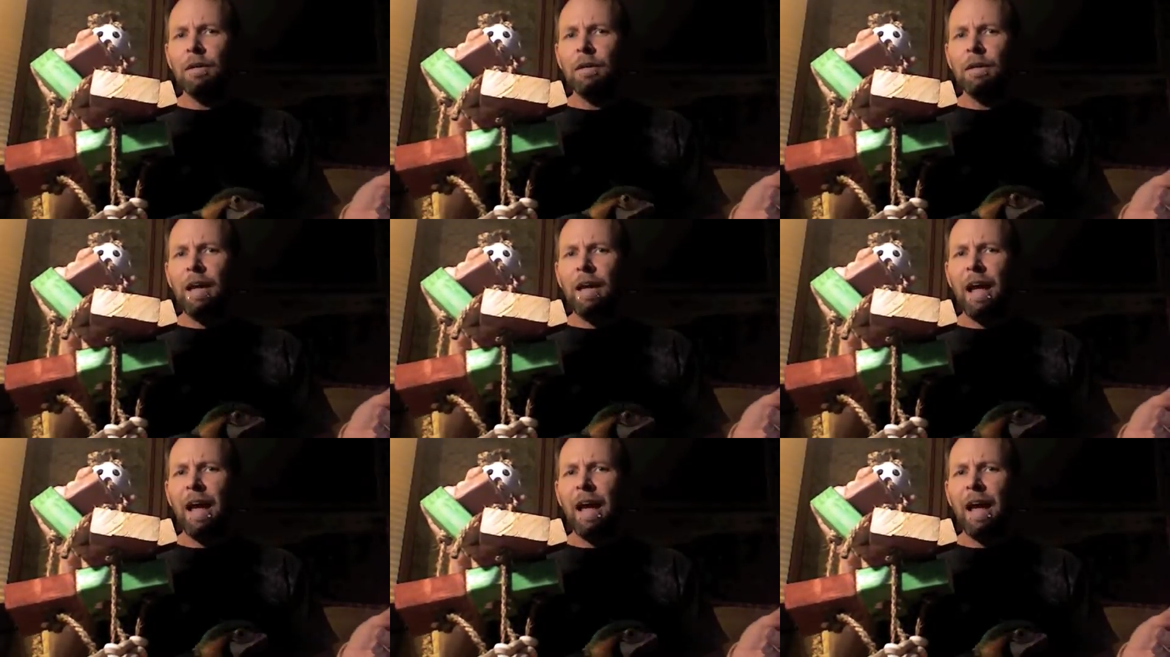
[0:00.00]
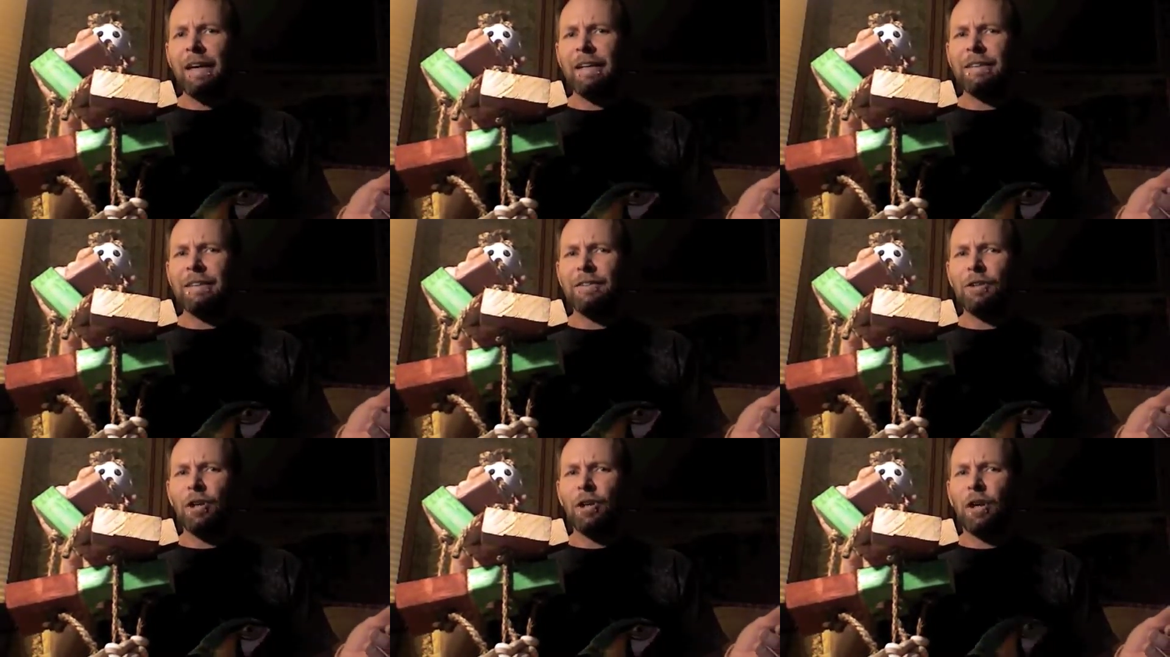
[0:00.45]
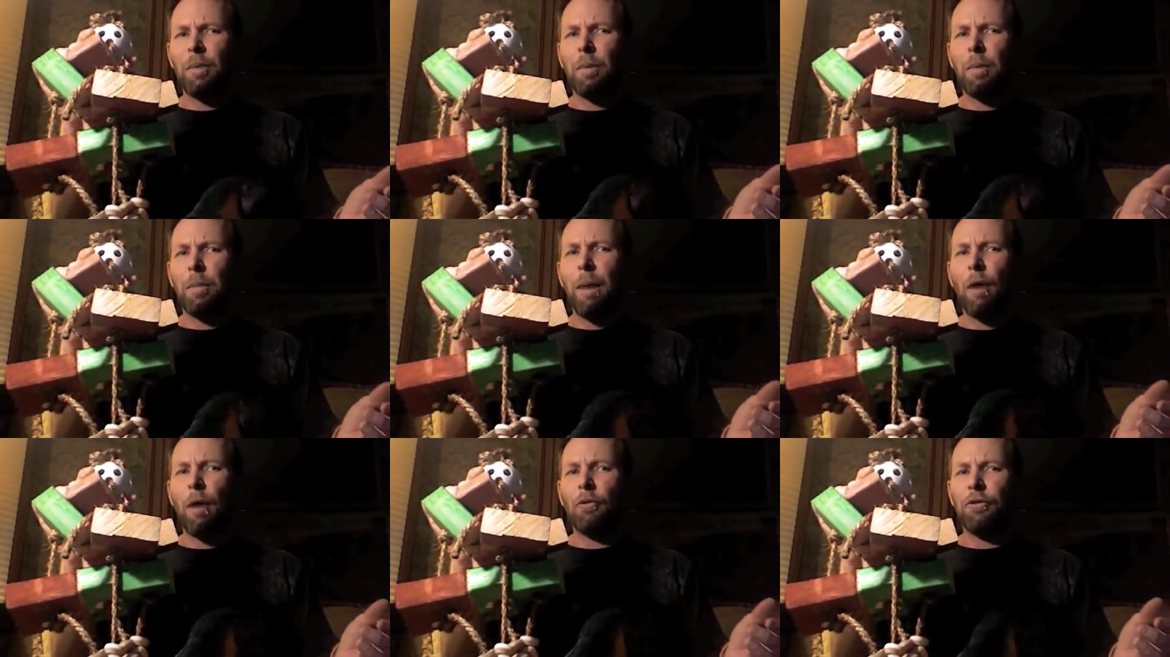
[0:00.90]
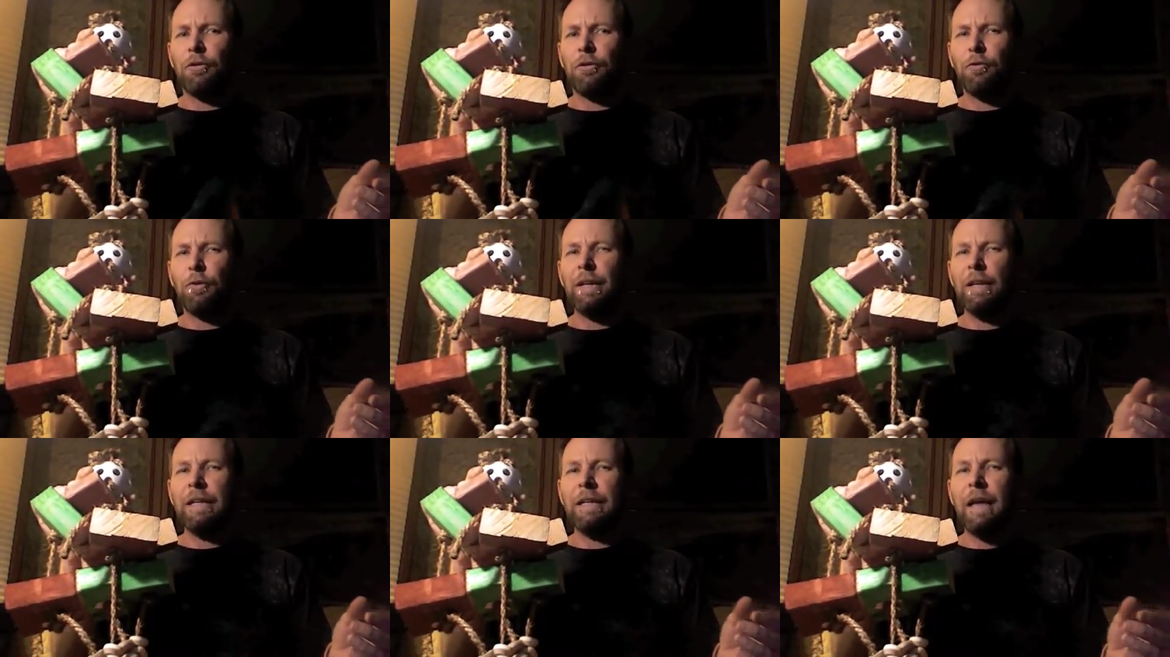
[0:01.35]
and it took him about
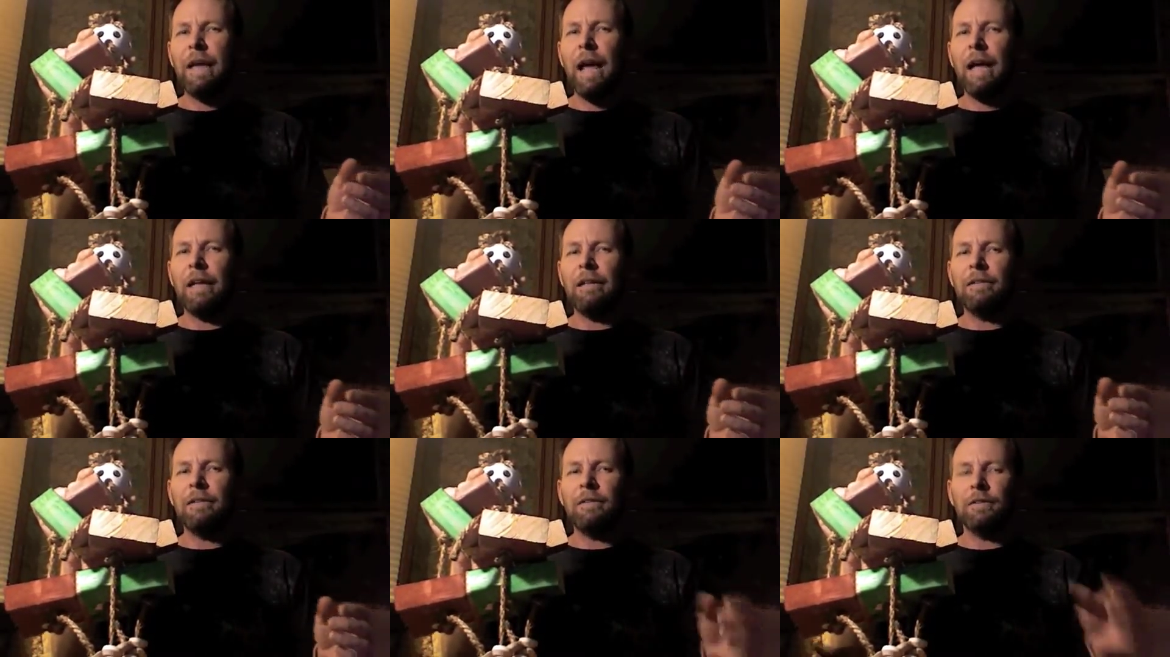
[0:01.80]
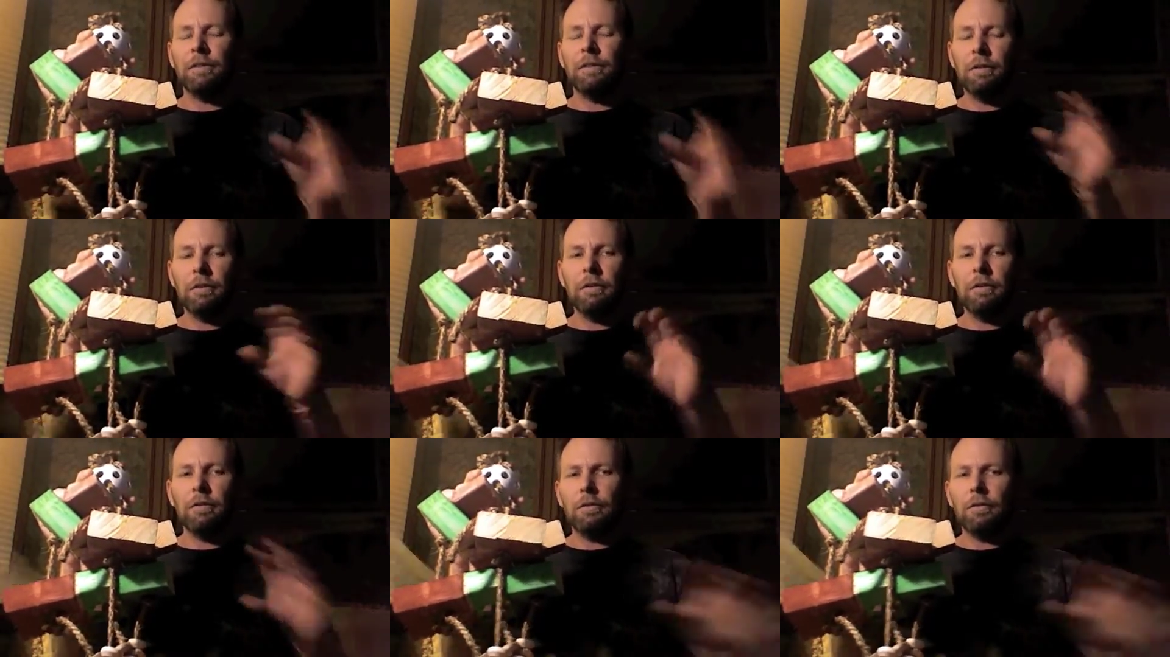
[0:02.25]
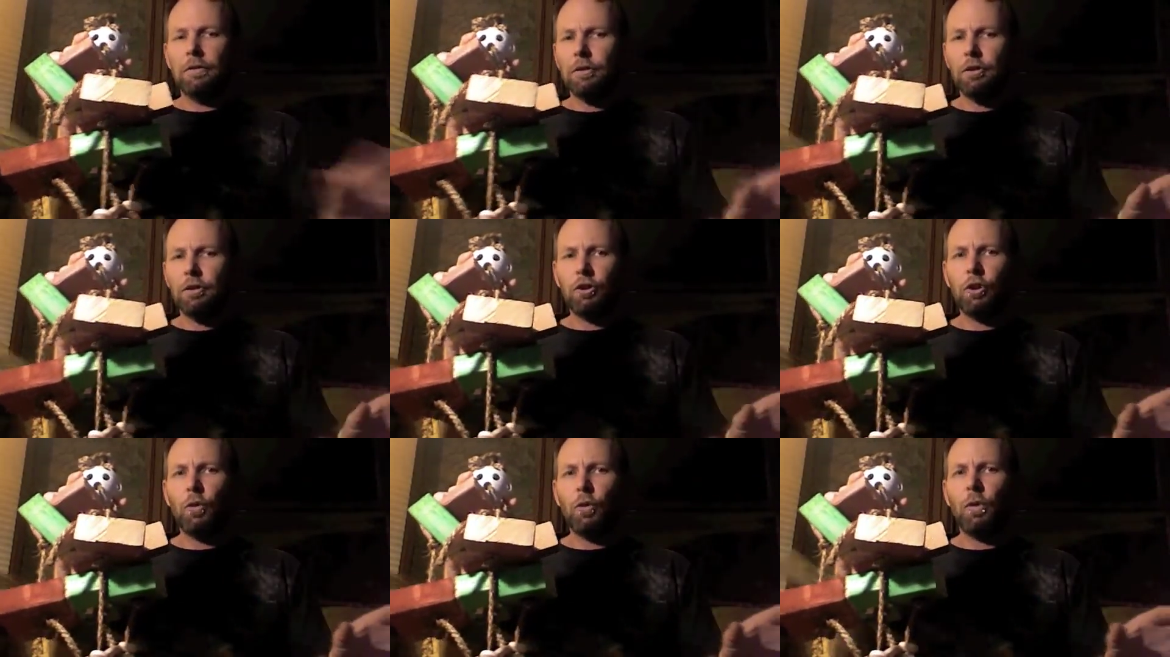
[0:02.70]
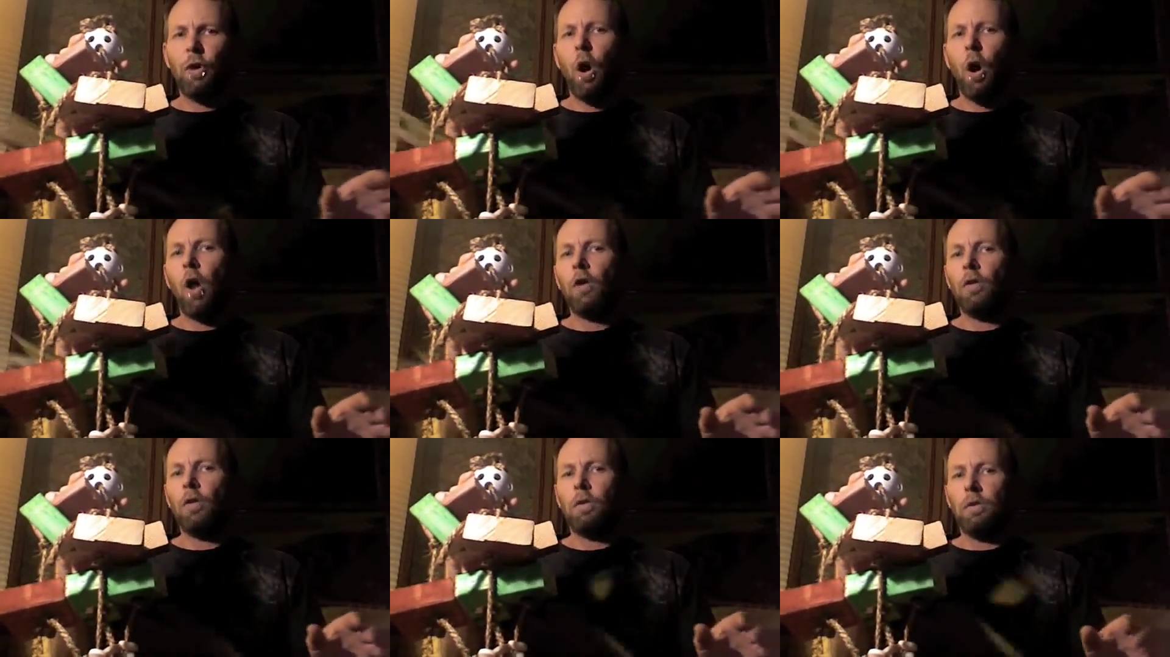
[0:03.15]
3 days to chew it
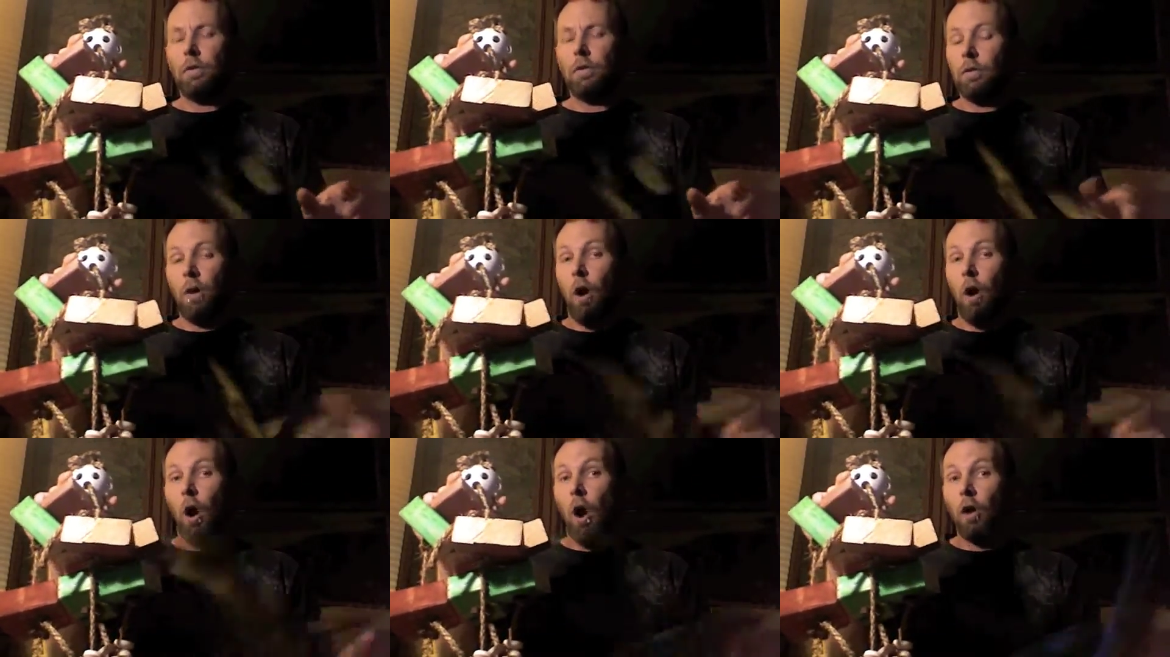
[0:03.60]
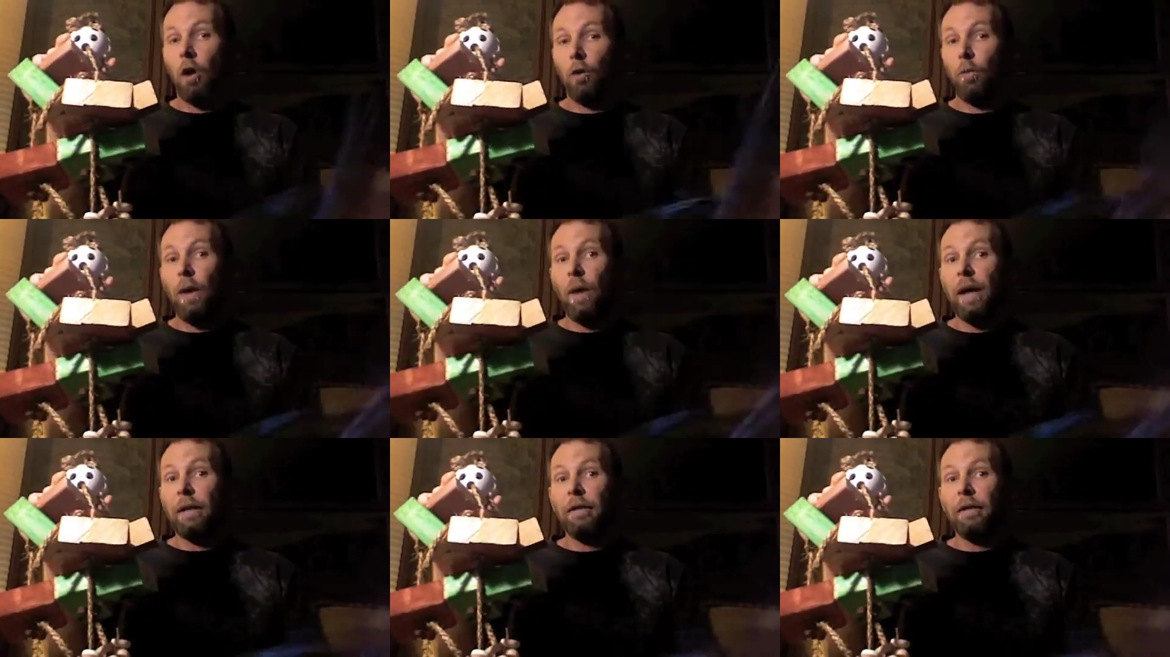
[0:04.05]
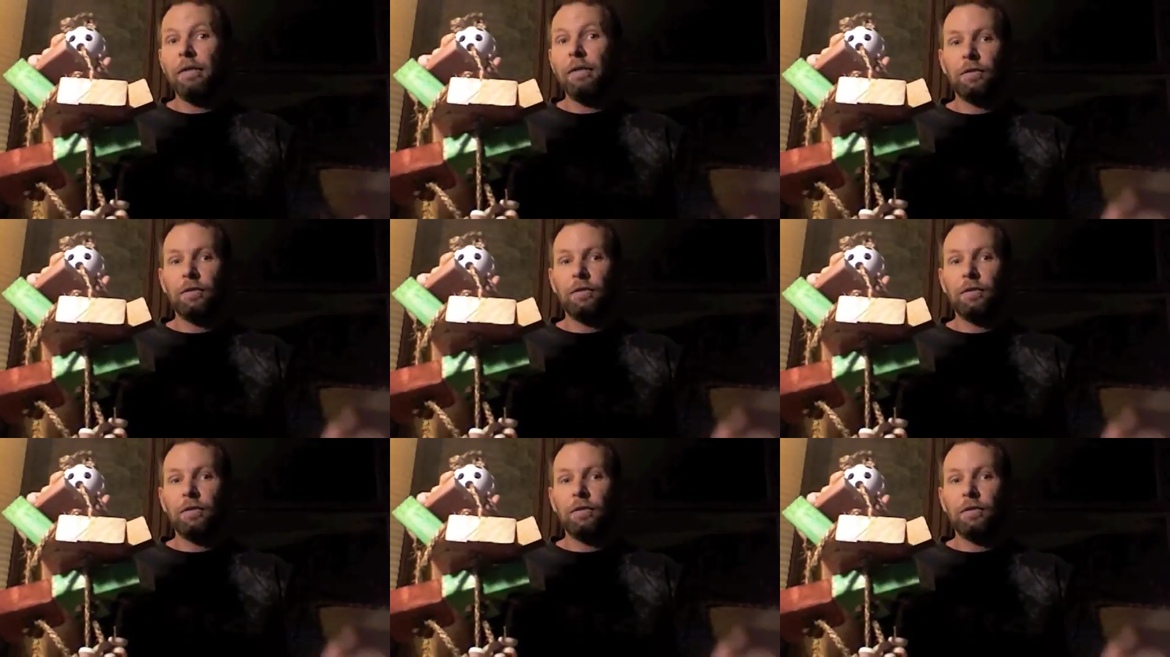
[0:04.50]
all away.